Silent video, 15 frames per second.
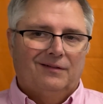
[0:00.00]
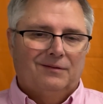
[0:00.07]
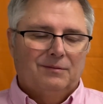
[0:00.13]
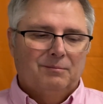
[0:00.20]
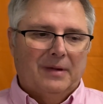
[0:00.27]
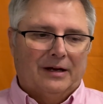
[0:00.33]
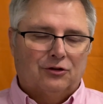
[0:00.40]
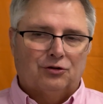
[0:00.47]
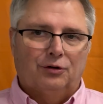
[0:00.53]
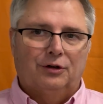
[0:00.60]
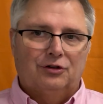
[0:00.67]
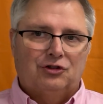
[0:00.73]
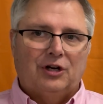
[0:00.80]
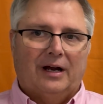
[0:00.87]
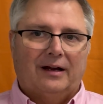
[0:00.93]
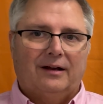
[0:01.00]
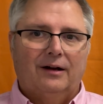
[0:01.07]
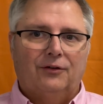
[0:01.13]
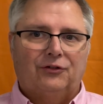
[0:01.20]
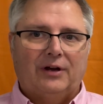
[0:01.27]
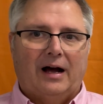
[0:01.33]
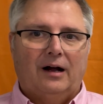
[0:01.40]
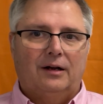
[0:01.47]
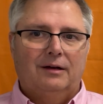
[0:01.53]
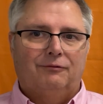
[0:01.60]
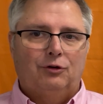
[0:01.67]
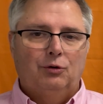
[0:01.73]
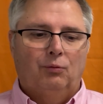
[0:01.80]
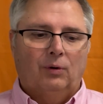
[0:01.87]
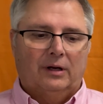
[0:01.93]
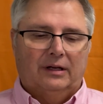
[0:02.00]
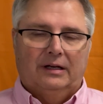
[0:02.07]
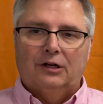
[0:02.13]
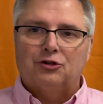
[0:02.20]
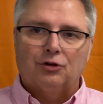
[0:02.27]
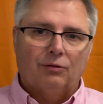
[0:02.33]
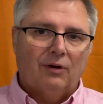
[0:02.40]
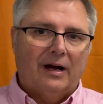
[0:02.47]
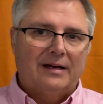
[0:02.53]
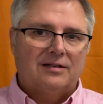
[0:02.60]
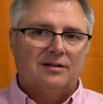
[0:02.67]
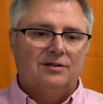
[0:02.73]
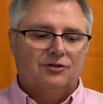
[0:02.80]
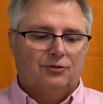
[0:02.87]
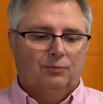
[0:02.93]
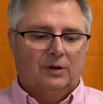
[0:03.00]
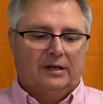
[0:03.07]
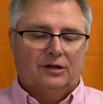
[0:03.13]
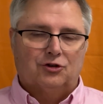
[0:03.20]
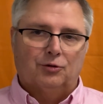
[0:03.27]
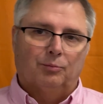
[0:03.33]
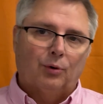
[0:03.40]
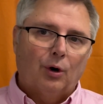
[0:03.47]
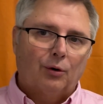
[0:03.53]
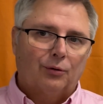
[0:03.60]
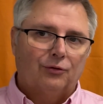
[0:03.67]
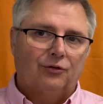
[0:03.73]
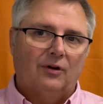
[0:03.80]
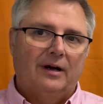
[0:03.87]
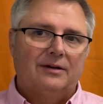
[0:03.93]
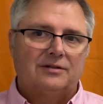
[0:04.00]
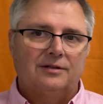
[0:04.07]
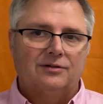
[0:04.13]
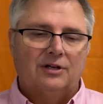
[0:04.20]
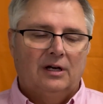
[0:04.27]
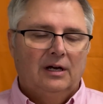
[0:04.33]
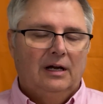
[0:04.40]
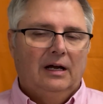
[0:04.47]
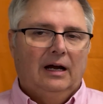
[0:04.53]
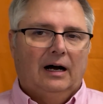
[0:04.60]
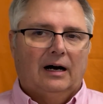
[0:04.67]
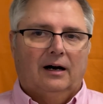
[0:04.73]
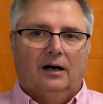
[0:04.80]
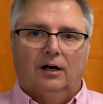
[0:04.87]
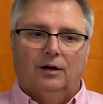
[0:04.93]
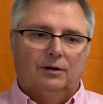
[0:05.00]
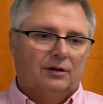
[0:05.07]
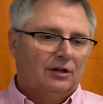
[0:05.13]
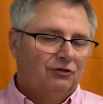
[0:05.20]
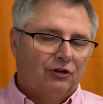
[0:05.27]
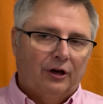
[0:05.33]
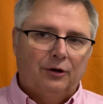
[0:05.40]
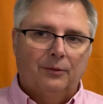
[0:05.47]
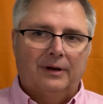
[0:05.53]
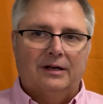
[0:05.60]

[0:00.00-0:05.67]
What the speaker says: make sure you check us out. If you want to get your license, you want to get your broker's license, continuing